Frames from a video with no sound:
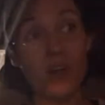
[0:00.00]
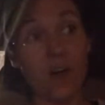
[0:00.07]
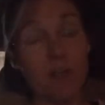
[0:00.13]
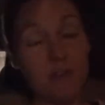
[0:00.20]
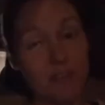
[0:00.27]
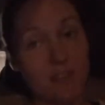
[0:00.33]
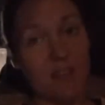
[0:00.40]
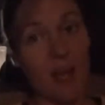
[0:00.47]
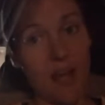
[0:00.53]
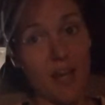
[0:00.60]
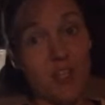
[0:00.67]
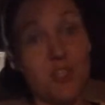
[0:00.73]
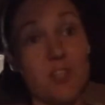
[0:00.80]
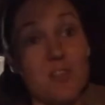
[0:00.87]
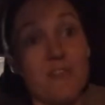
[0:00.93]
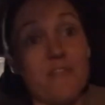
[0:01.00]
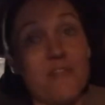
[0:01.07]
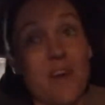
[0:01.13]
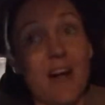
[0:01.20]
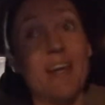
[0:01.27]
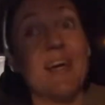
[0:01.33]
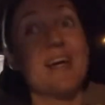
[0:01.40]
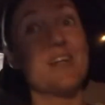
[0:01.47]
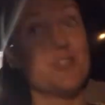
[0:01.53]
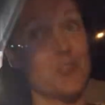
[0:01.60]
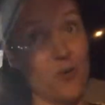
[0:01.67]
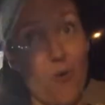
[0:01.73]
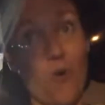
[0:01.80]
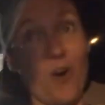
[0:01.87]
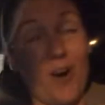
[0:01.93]
on stage is a fucking
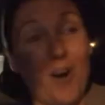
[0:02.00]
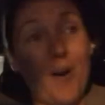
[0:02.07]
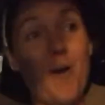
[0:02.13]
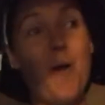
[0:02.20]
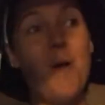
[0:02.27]
chore